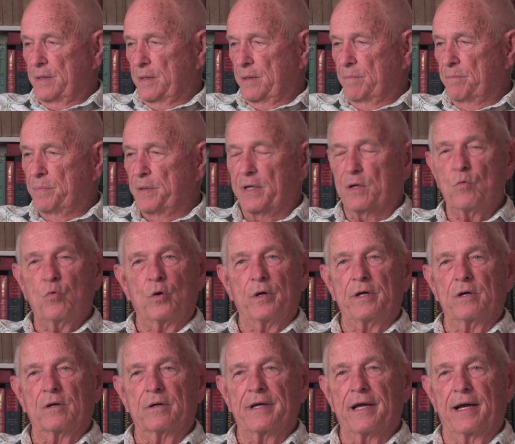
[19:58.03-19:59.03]
big
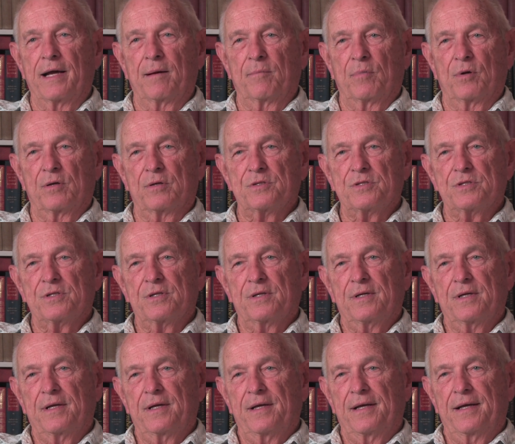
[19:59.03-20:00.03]
wheel gamblers,
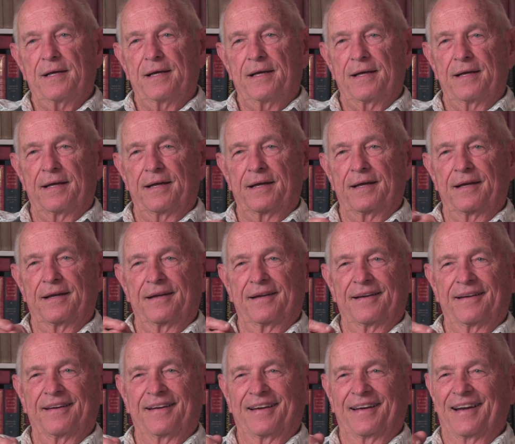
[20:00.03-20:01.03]

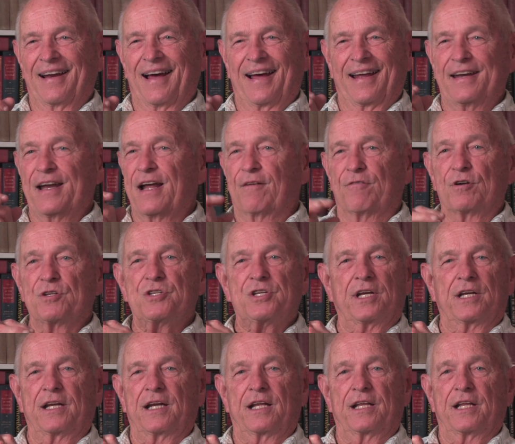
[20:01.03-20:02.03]
and never
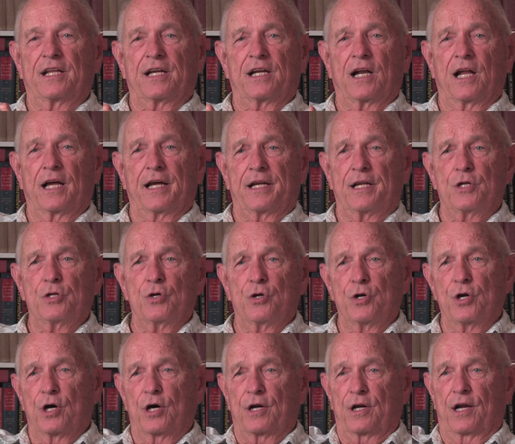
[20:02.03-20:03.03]
seen anything like it. You're
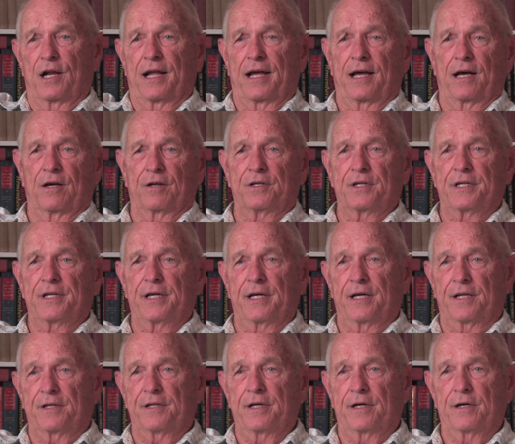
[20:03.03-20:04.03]
not allowed to
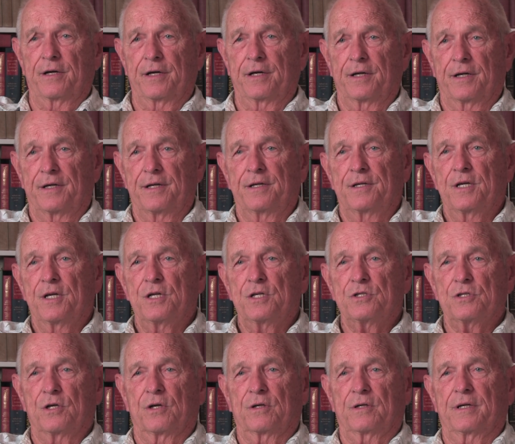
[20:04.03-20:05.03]
get there in
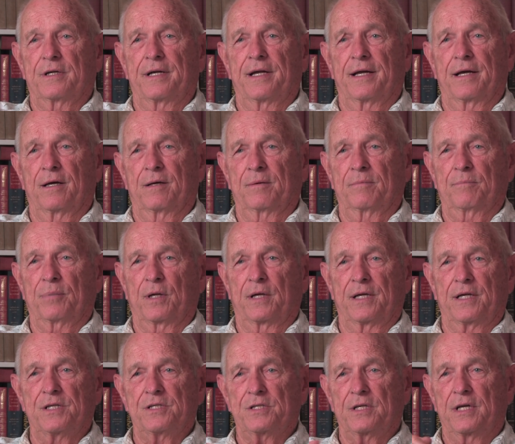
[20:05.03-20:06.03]
sunken down
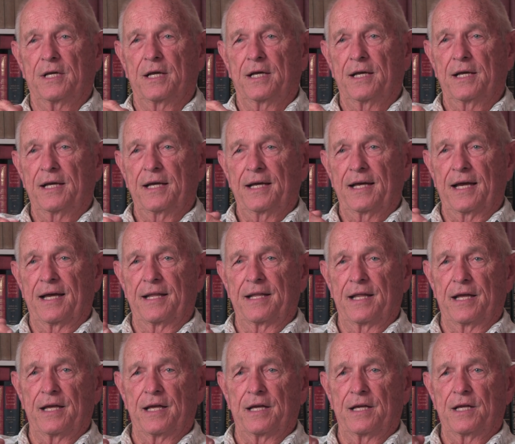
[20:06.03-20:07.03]
place, and
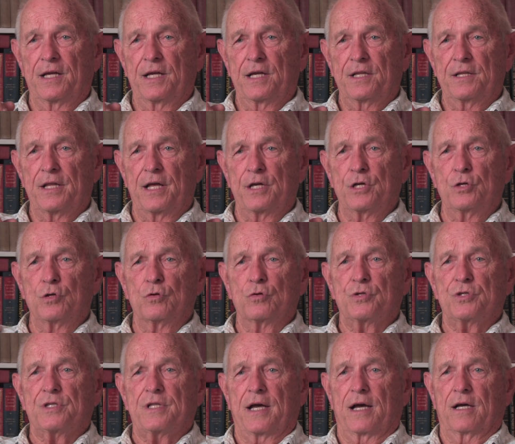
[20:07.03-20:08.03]
they
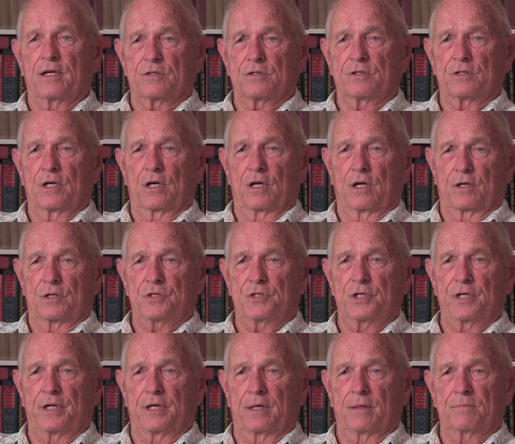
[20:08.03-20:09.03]
used $1,000
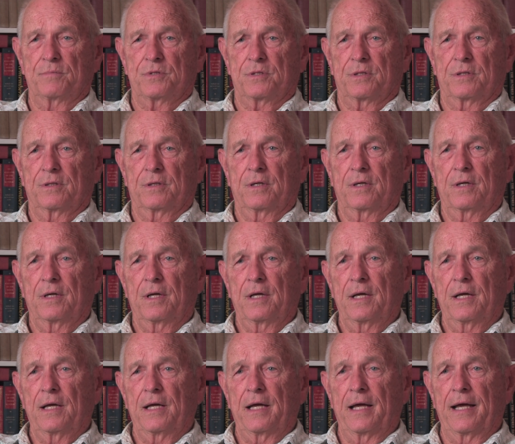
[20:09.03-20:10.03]
chips.
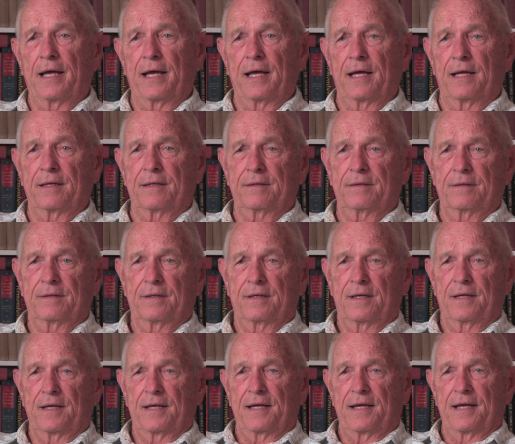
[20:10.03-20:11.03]
And
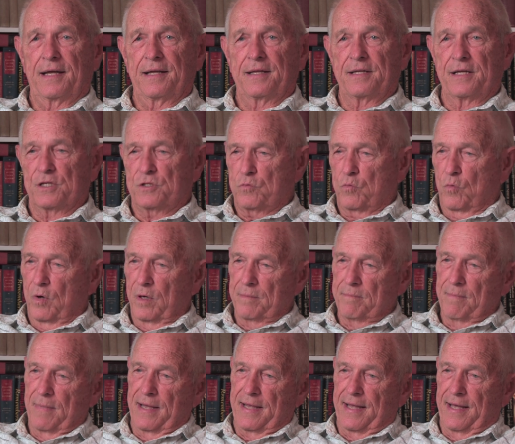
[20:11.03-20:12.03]
this
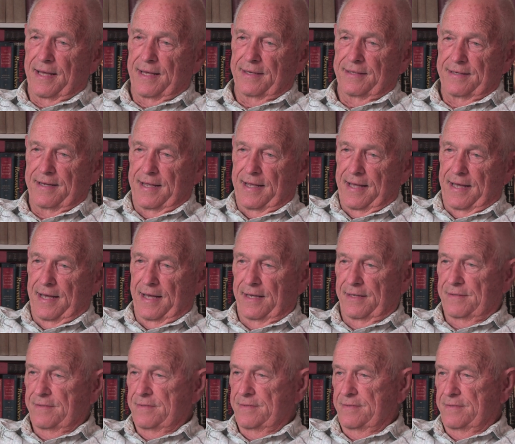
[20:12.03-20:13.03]
one man
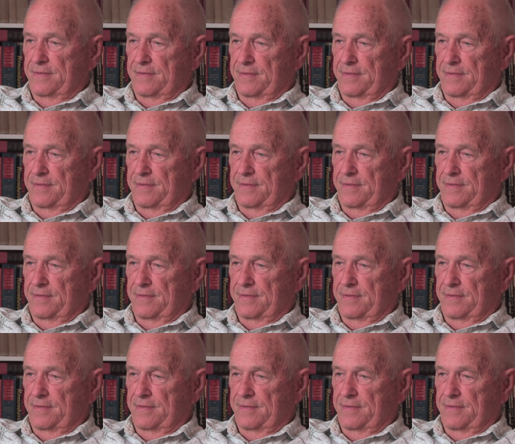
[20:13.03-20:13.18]
had,